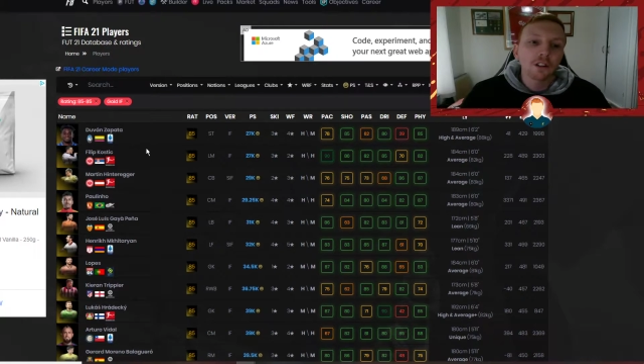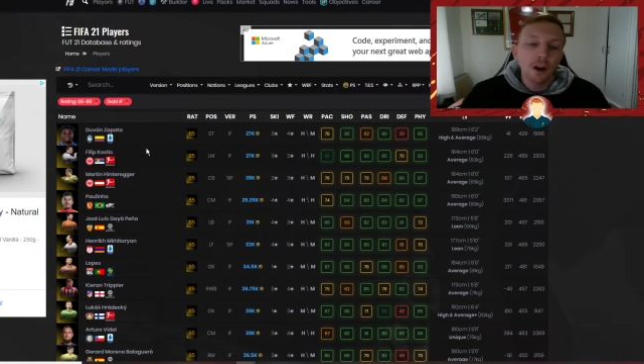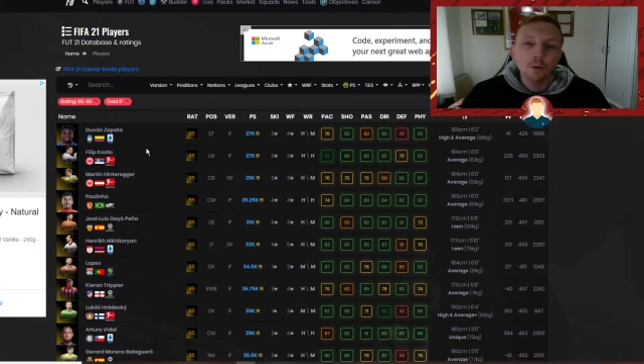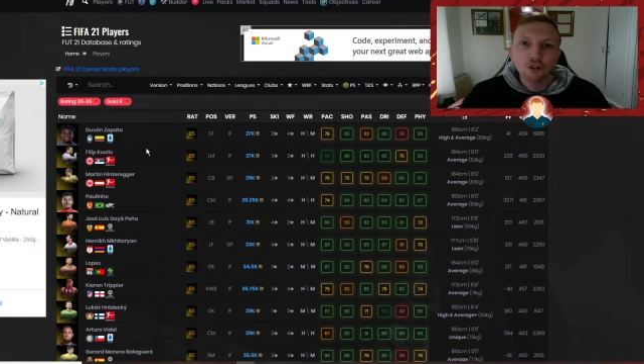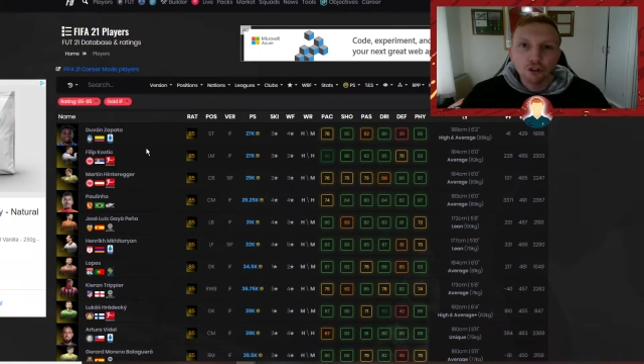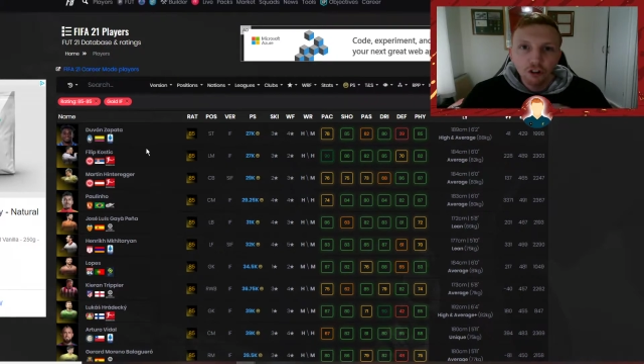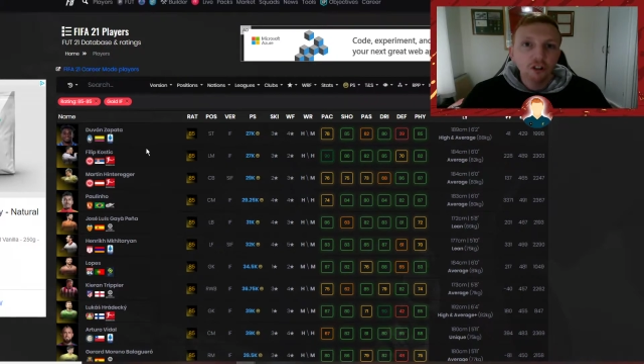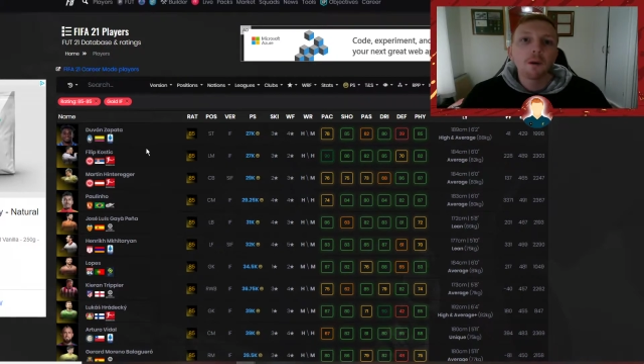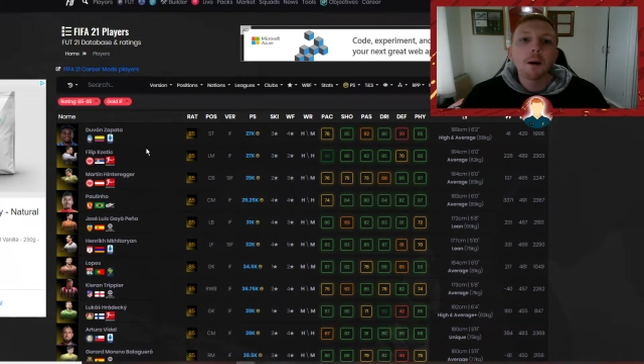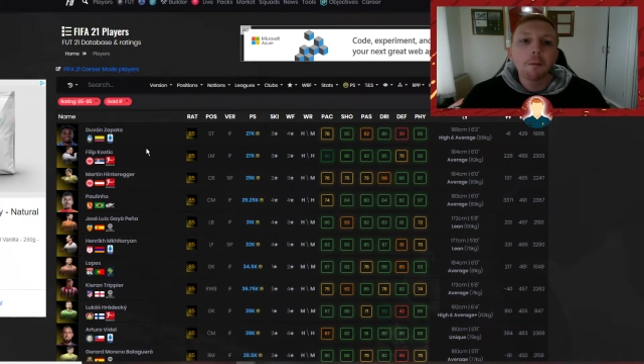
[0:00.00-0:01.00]
Don't just
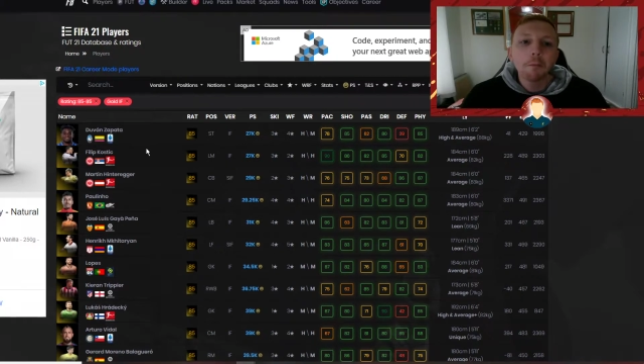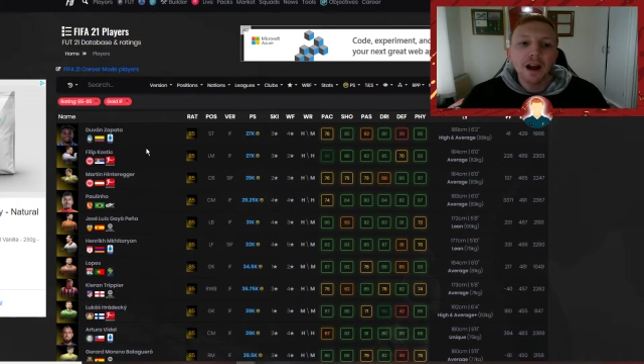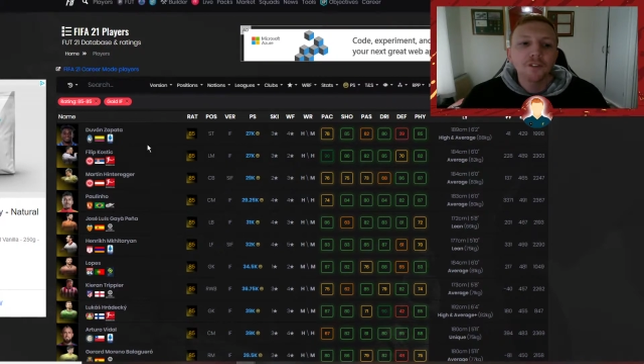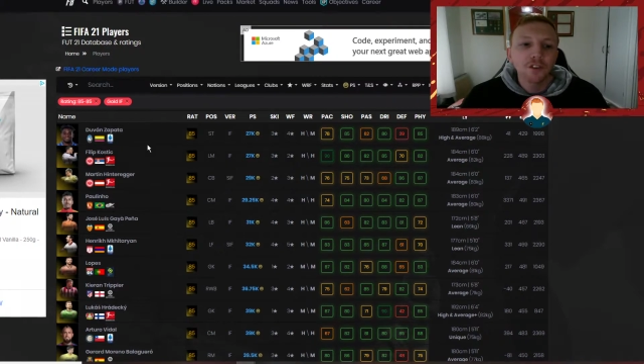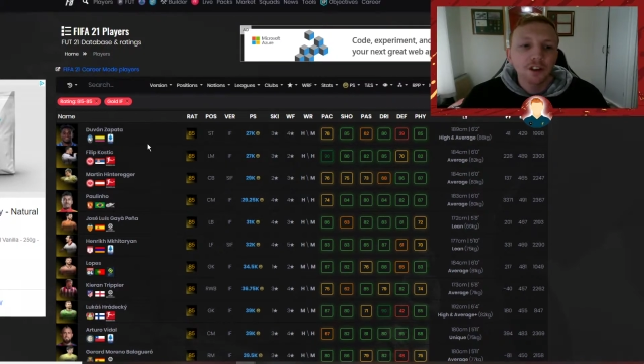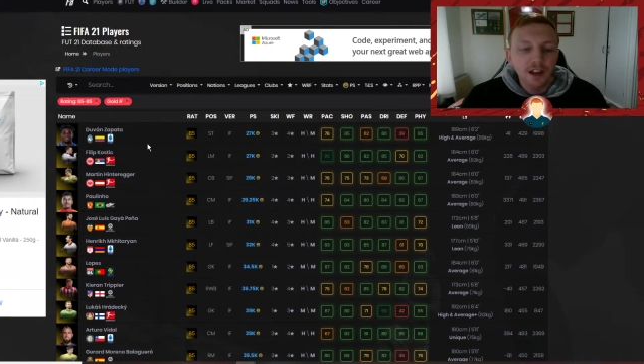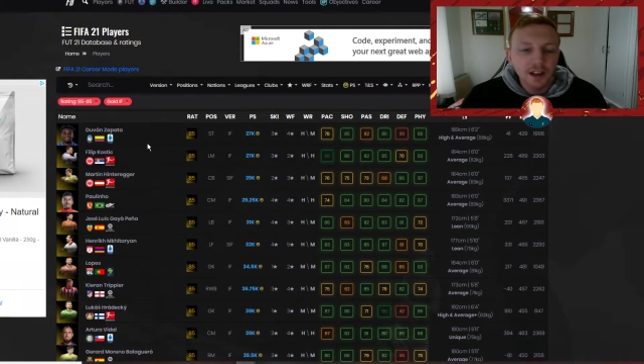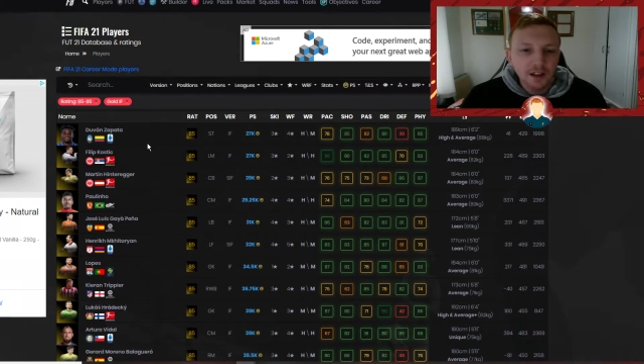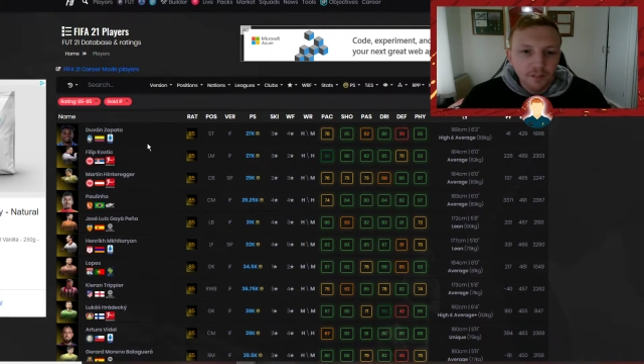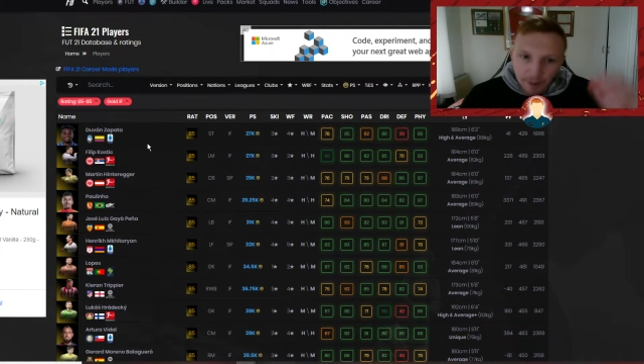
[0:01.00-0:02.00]
go out and buy for the
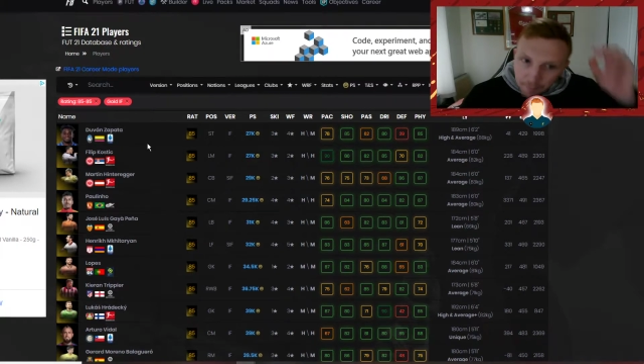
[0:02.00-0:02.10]
sake of it.